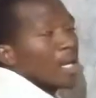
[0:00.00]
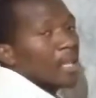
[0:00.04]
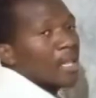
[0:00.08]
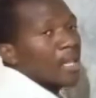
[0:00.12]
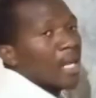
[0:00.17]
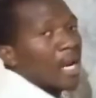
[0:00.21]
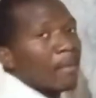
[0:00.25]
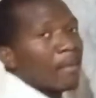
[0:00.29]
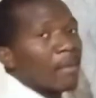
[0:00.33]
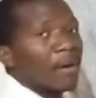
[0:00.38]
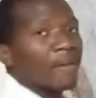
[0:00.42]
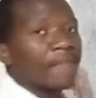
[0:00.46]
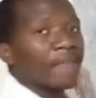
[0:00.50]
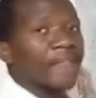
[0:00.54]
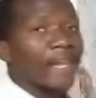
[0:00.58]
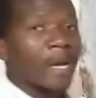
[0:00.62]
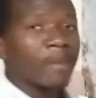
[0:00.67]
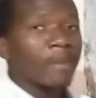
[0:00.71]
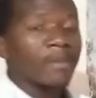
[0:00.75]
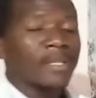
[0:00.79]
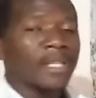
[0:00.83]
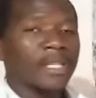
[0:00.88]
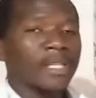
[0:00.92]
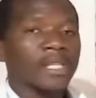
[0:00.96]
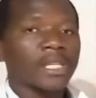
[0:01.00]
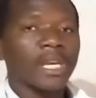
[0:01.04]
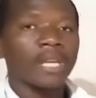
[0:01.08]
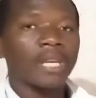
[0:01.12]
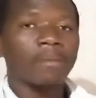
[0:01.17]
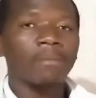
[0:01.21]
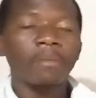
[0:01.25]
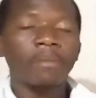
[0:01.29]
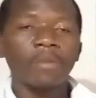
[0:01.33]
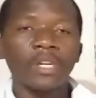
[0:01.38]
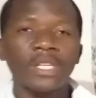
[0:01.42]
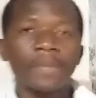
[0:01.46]
The number of times it can
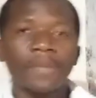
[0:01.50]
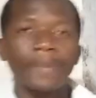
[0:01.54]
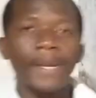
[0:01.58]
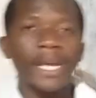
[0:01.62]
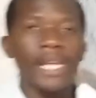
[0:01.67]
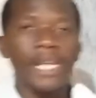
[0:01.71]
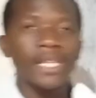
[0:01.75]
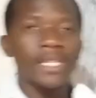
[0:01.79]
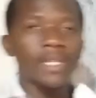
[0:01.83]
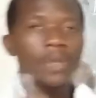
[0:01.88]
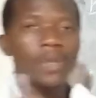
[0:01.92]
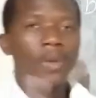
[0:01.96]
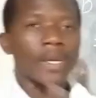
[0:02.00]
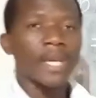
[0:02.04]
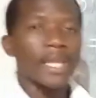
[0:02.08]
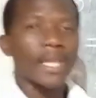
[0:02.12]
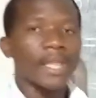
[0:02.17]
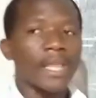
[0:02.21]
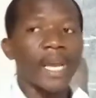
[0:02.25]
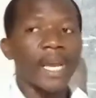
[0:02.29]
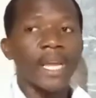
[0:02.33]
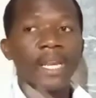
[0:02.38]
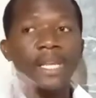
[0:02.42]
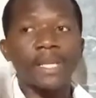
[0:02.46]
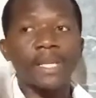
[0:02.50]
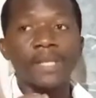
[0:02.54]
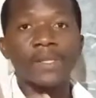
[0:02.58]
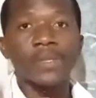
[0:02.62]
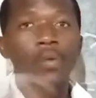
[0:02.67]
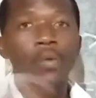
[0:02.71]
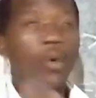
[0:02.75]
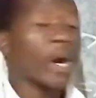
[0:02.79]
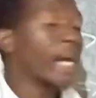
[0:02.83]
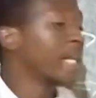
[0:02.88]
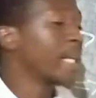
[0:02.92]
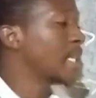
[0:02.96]
be multiplied to get 9 is
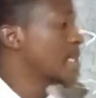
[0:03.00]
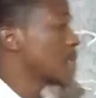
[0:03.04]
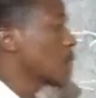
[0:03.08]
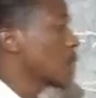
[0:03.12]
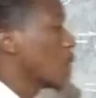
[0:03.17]
twice.